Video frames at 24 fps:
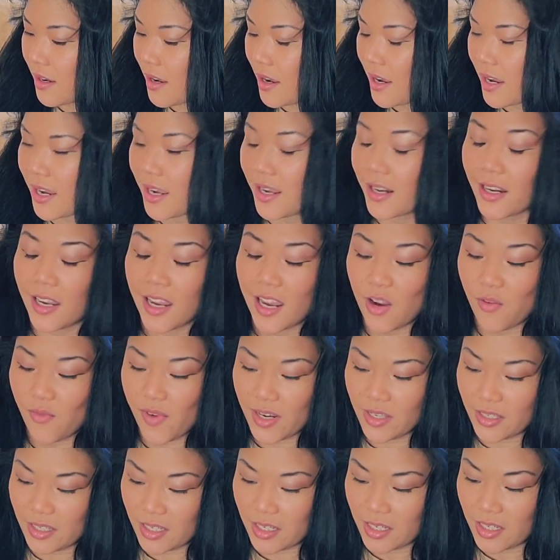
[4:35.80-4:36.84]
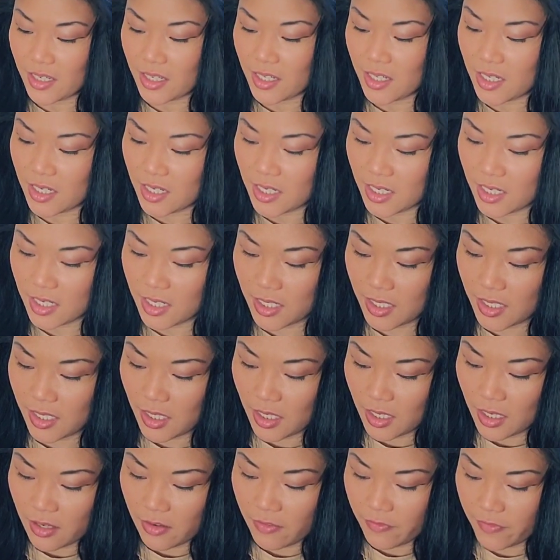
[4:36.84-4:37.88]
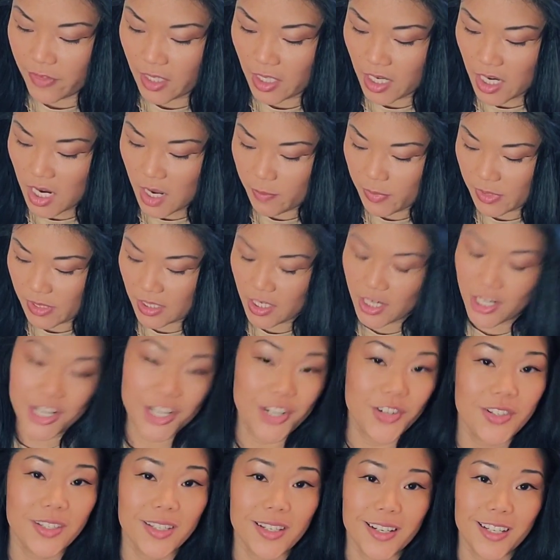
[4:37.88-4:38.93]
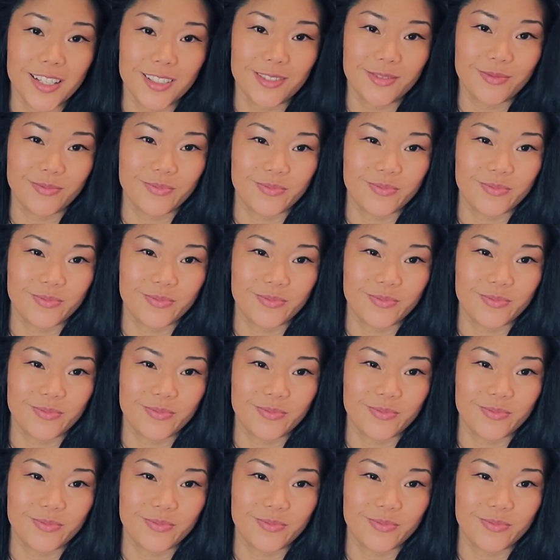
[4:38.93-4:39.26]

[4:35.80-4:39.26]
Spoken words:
And I can't wait to fill it up and start using it.